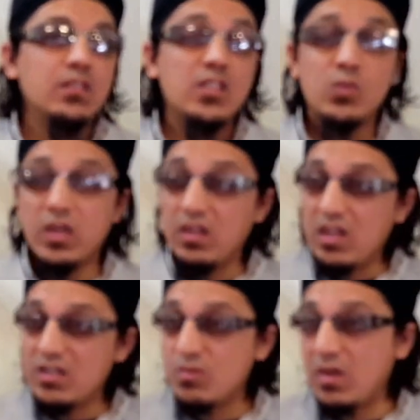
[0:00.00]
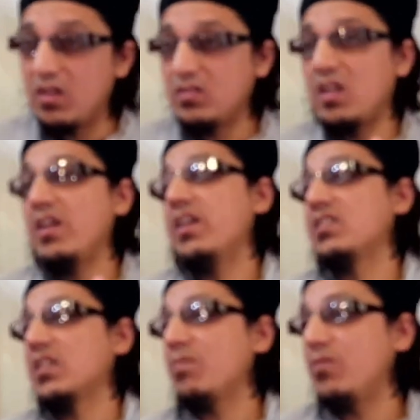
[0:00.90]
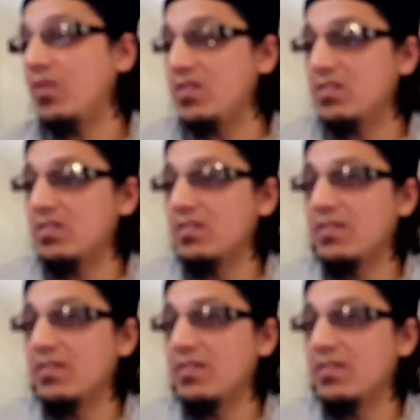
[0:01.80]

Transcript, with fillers: This is what Allah subhanahu wa ta'ala has kept for us.